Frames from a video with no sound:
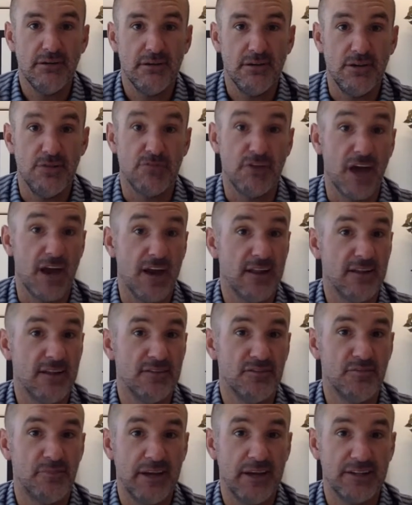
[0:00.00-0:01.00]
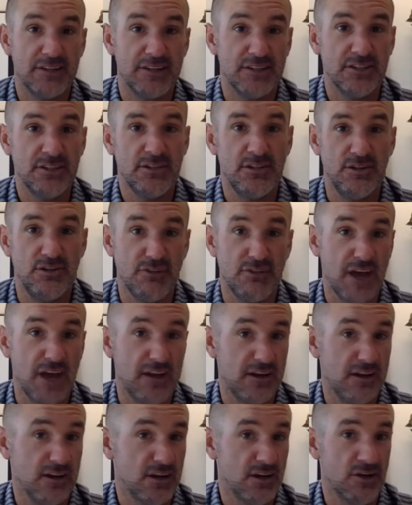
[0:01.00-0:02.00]
You've got an inspection. You've got to
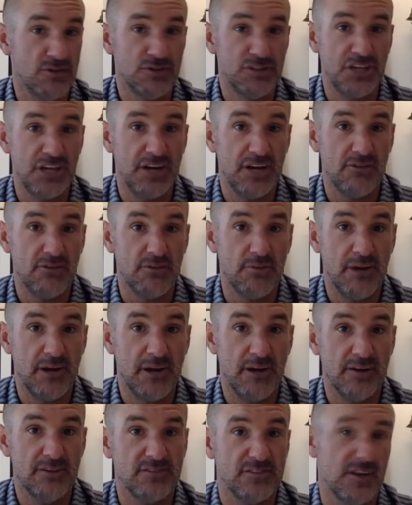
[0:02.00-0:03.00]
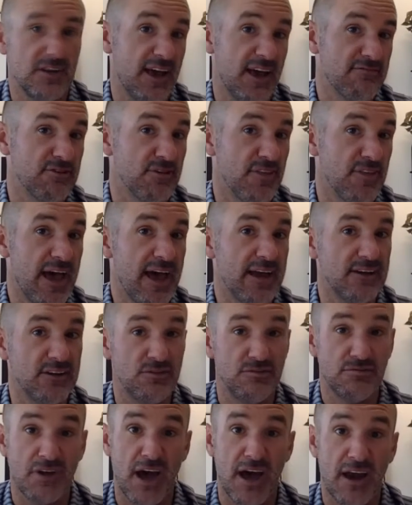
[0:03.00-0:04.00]
negotiate repairs. Then after that,
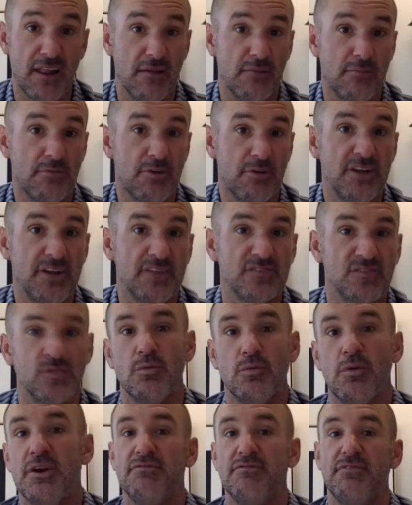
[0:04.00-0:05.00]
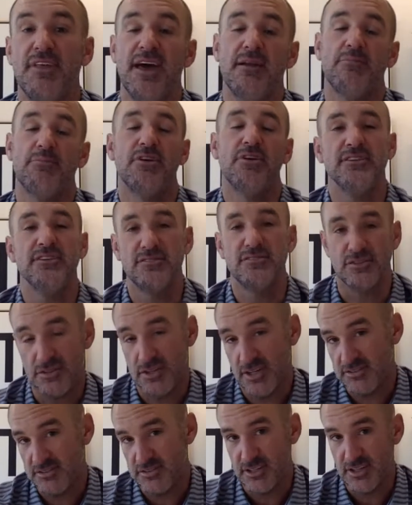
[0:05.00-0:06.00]
you've got an appraisal. What if that appraisal
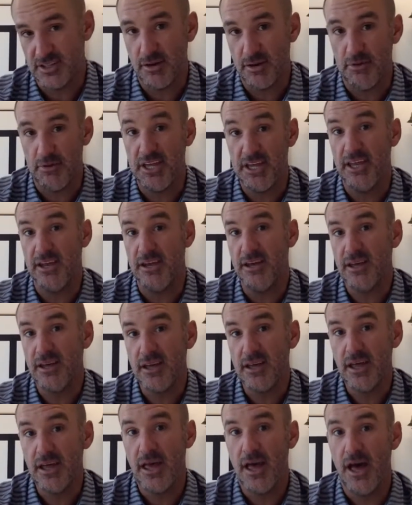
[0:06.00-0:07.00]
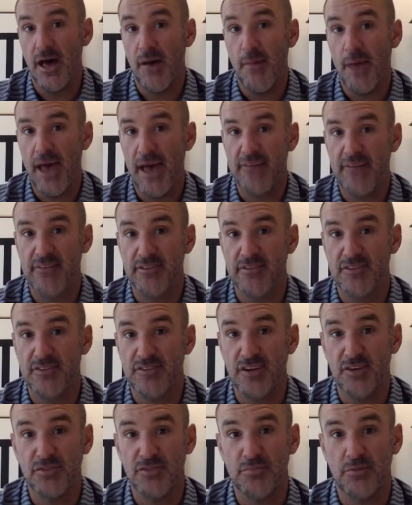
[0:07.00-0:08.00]
doesn't come in at the
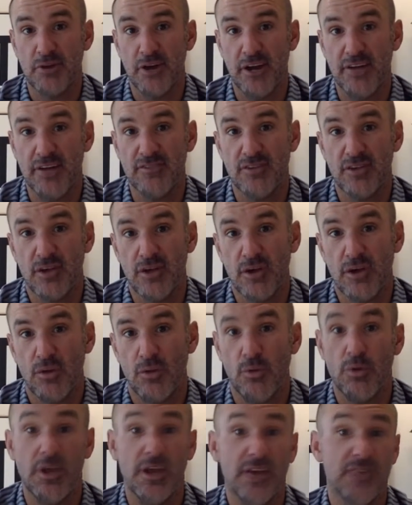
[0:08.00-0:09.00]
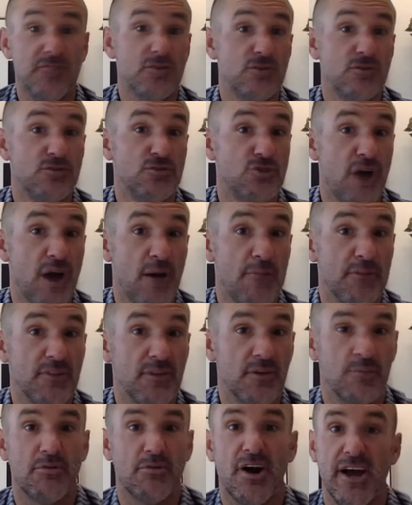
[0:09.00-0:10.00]
sales price? Well, guess who's dropping
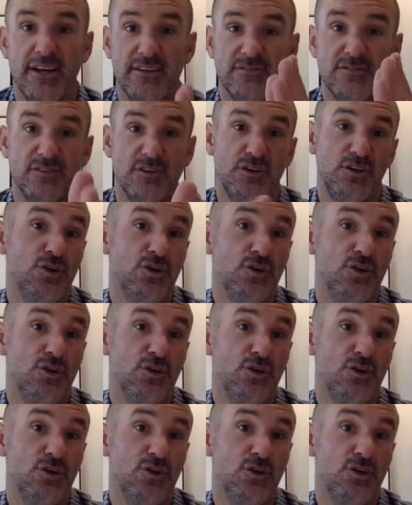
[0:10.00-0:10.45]
their price?